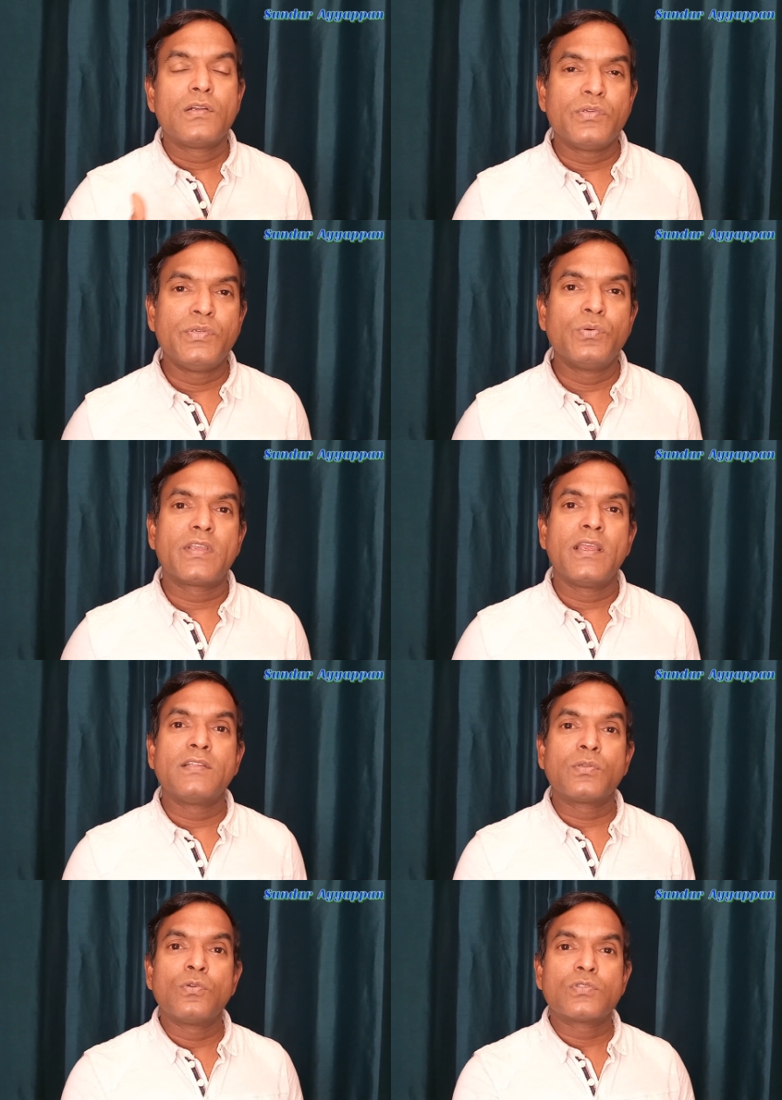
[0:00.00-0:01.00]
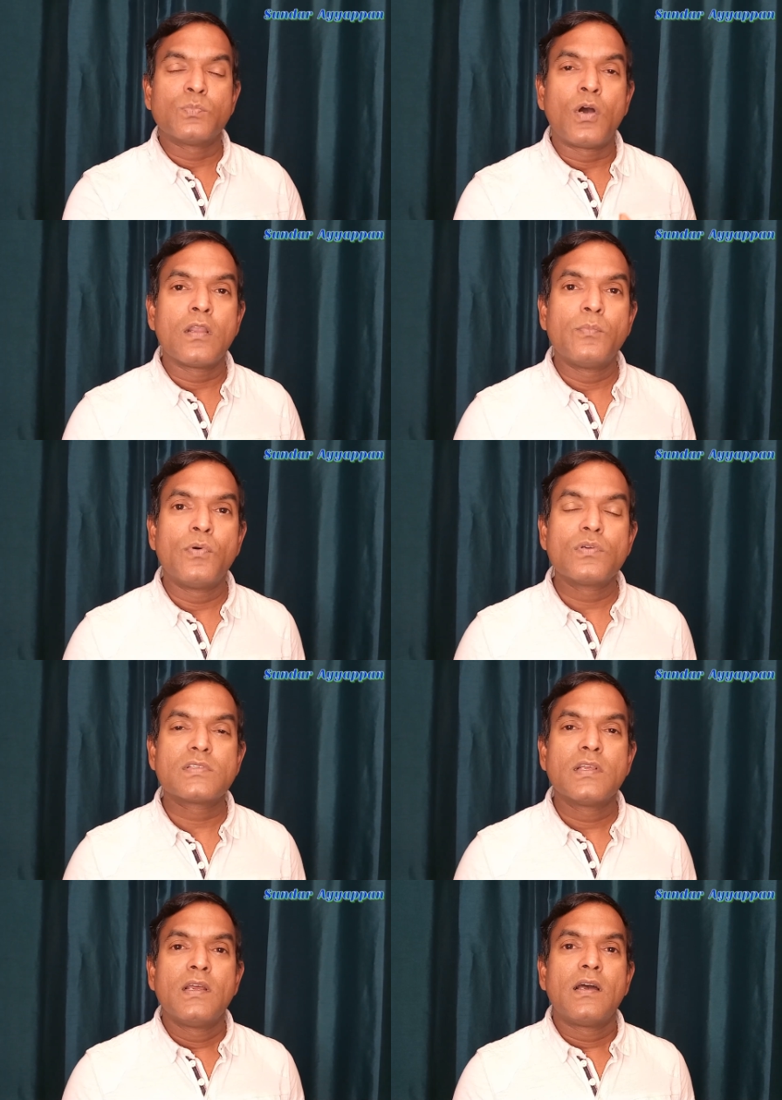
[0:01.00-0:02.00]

to UK through small boats,